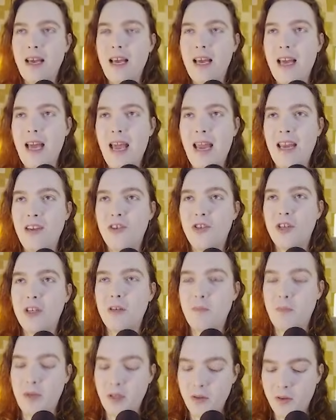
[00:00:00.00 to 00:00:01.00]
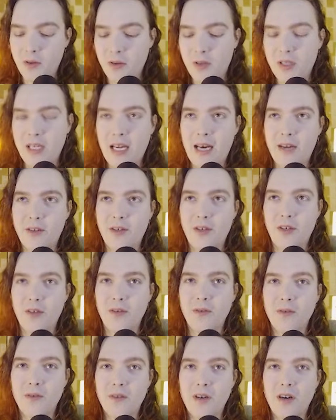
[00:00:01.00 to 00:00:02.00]
ancient builder
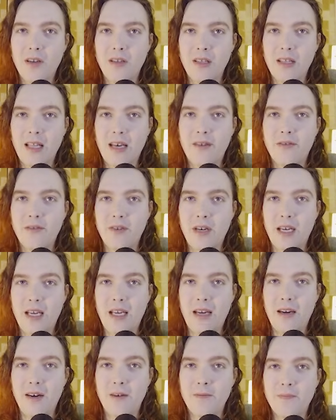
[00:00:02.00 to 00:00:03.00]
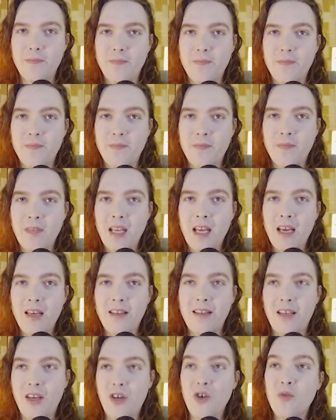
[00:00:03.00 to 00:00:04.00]
statue on the left right here.
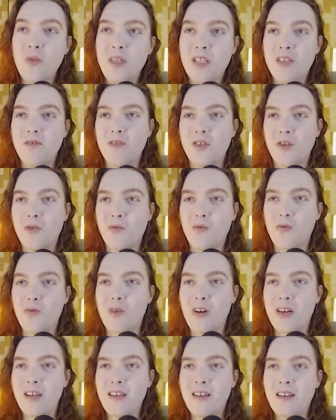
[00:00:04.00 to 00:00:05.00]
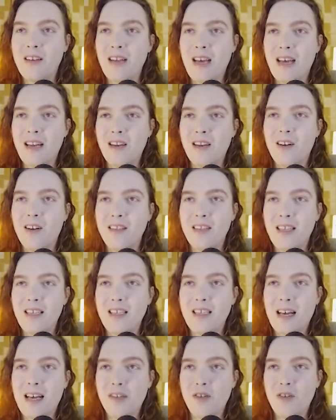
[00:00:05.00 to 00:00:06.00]
The humans of Zone 1 had a godly
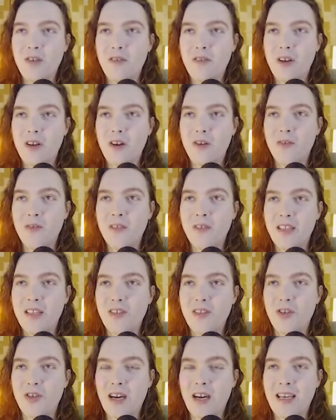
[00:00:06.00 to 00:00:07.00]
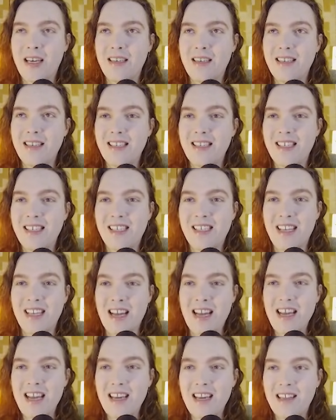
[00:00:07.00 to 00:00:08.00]
statue of their own, this giant
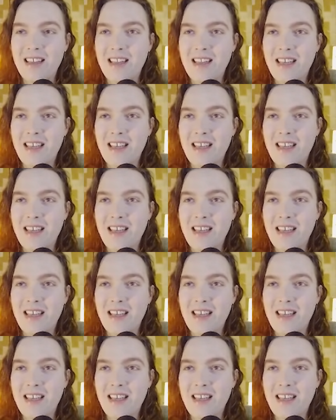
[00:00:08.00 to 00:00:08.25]
snake that they